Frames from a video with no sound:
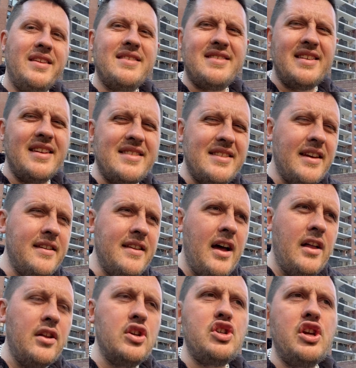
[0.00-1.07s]
the CIGS
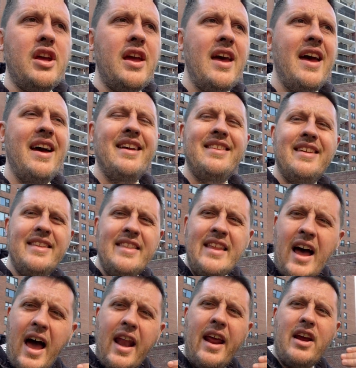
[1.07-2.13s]
technology did
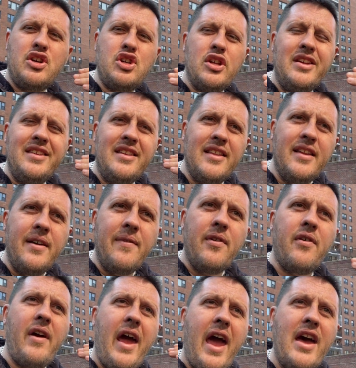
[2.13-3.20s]
not actually
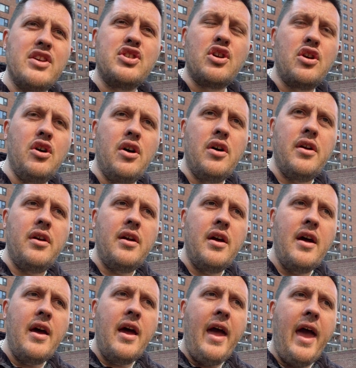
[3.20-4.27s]
deliver as good
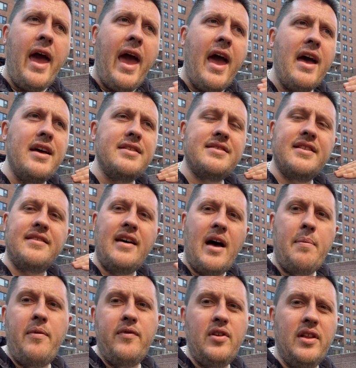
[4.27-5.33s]
as the
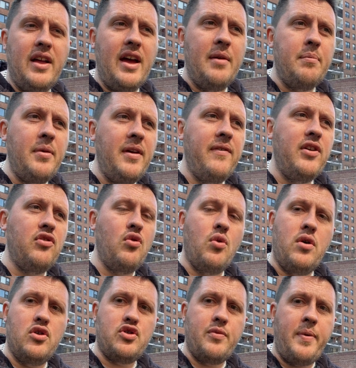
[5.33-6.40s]
top of the line
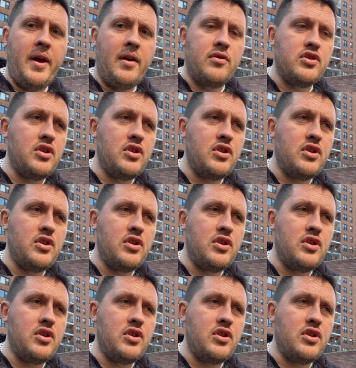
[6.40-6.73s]
PV200 panel.